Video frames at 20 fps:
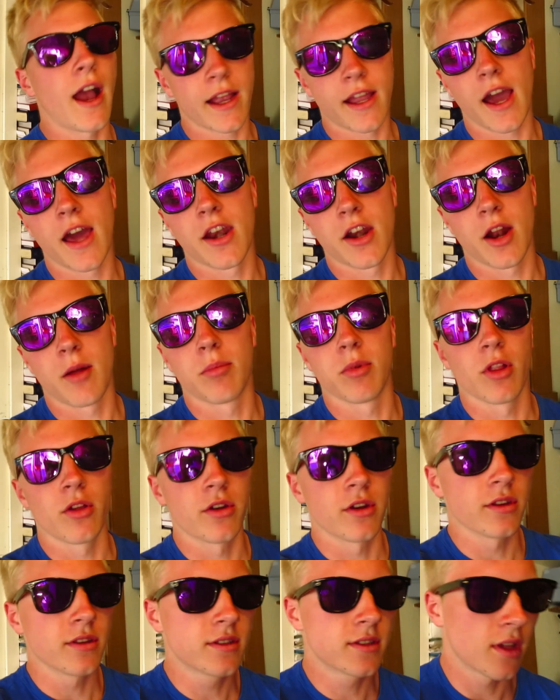I got it
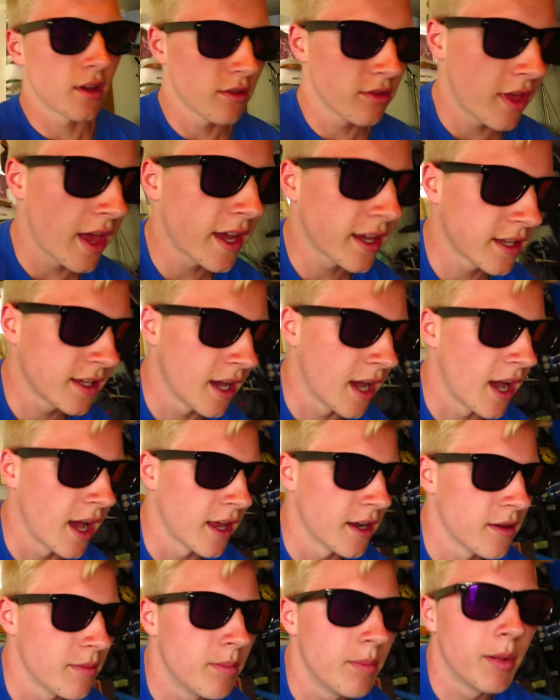uploaded. So thank
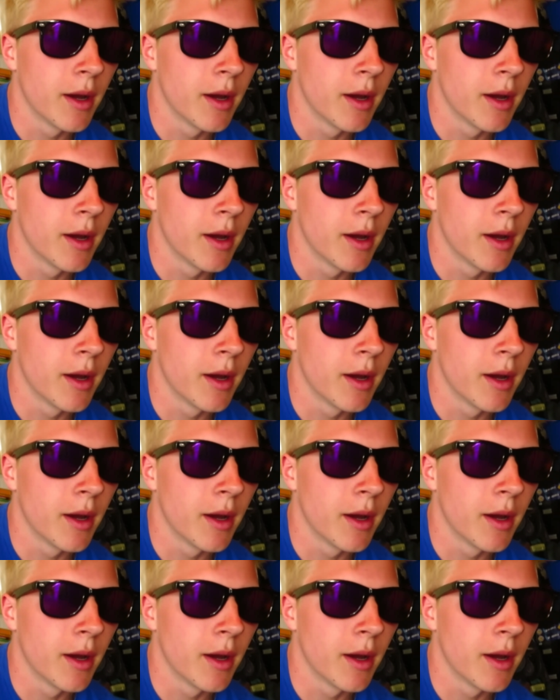God.